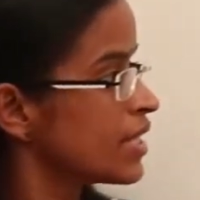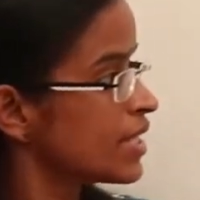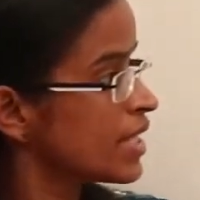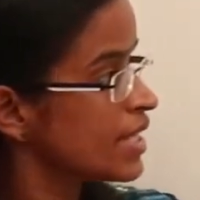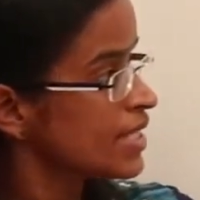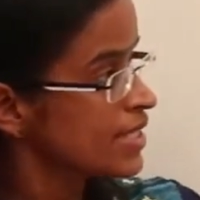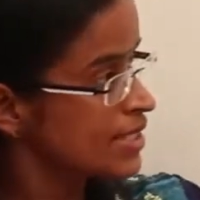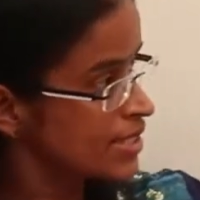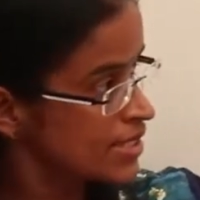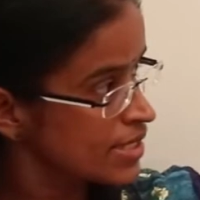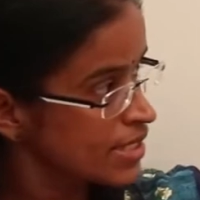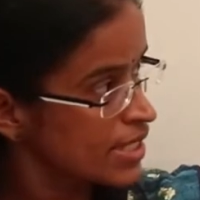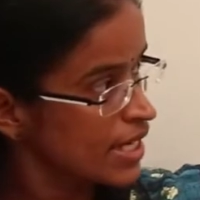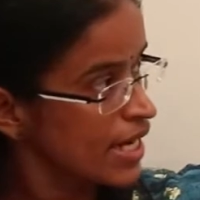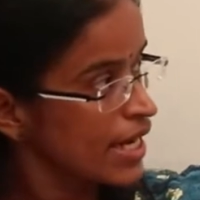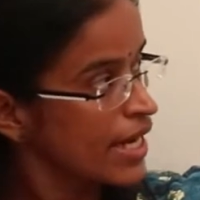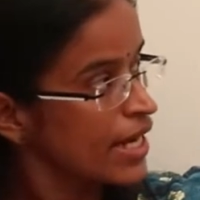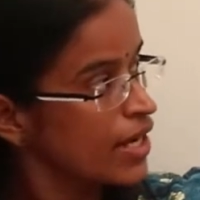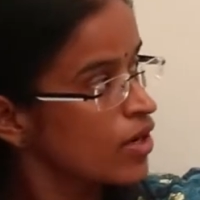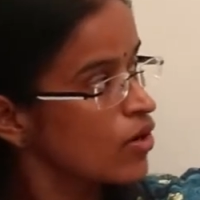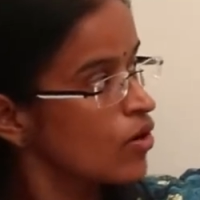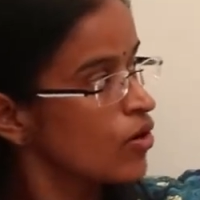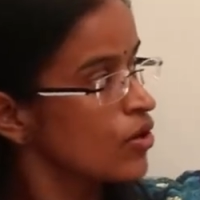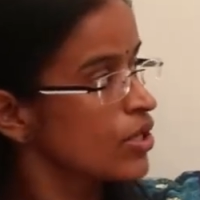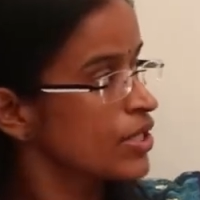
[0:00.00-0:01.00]
these
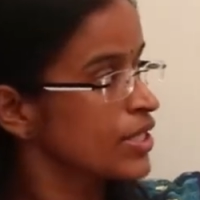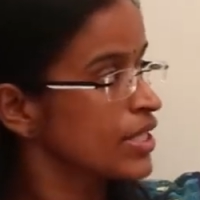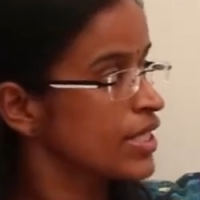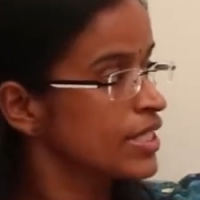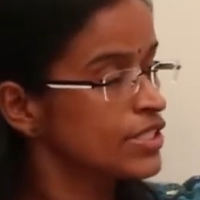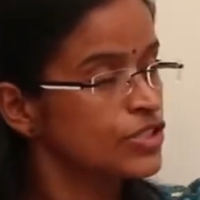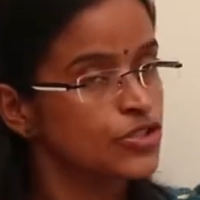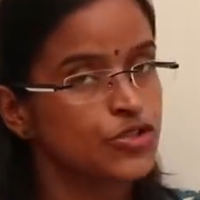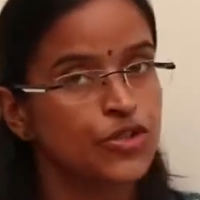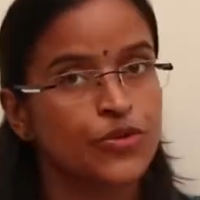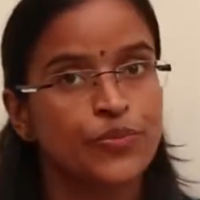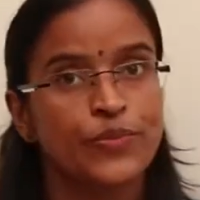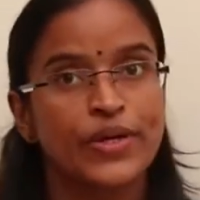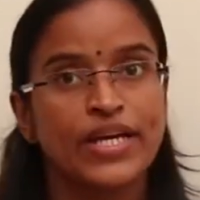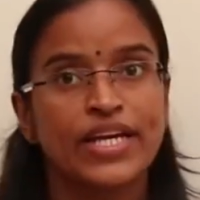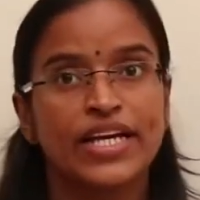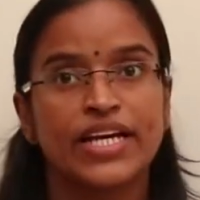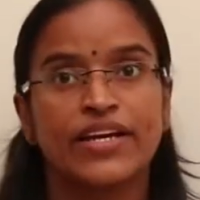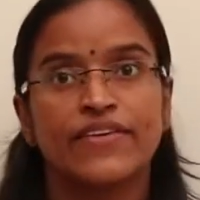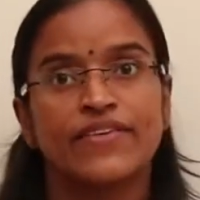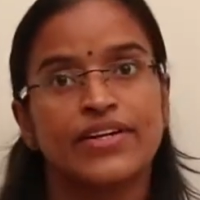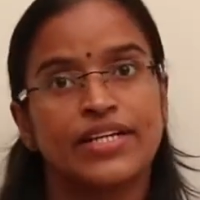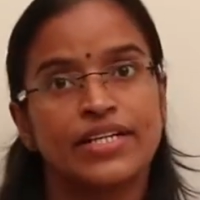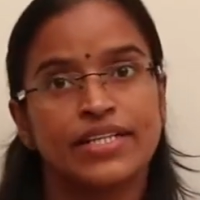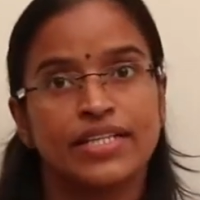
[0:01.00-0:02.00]
three qualities should be
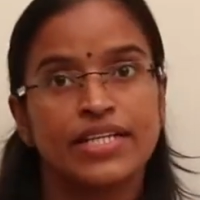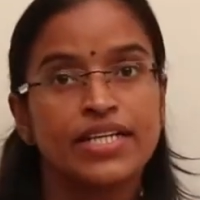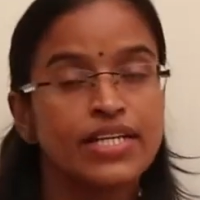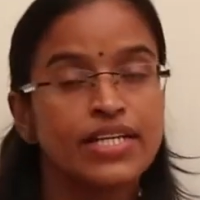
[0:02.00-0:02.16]
given